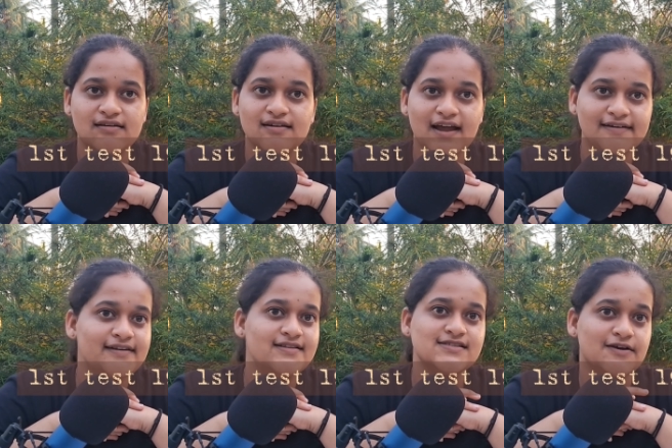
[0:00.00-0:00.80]

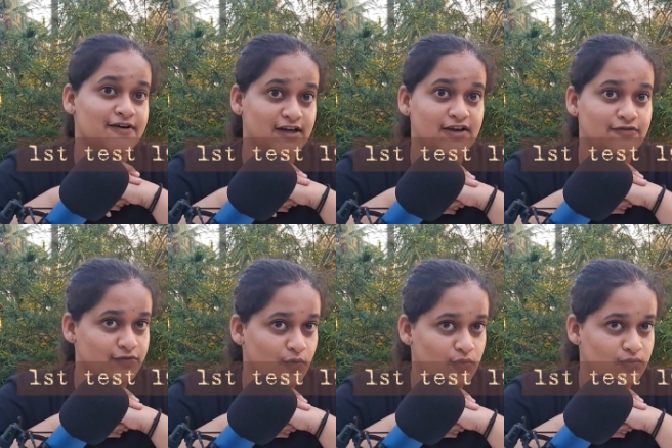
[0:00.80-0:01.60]

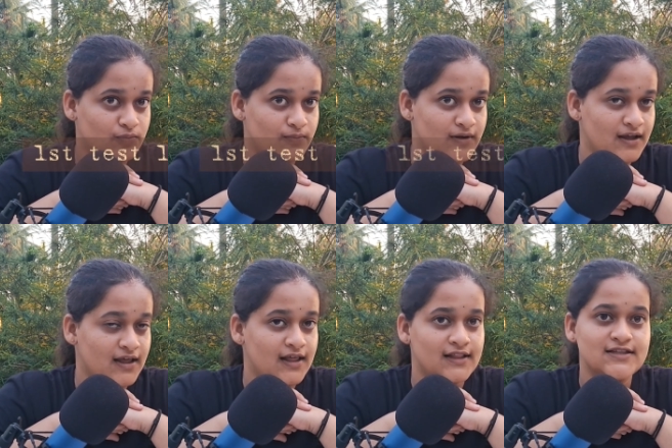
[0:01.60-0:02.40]
1974.
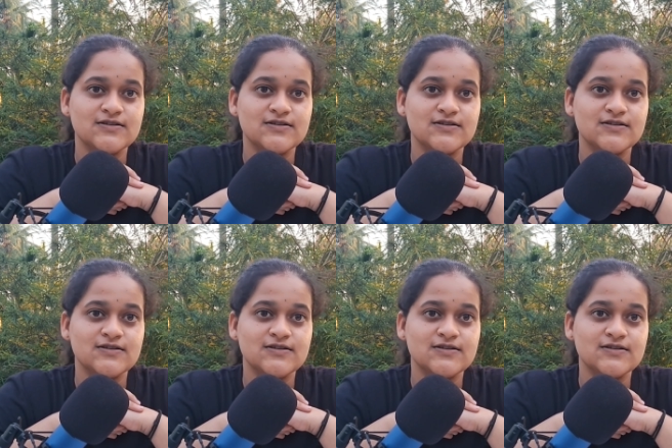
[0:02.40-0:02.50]
This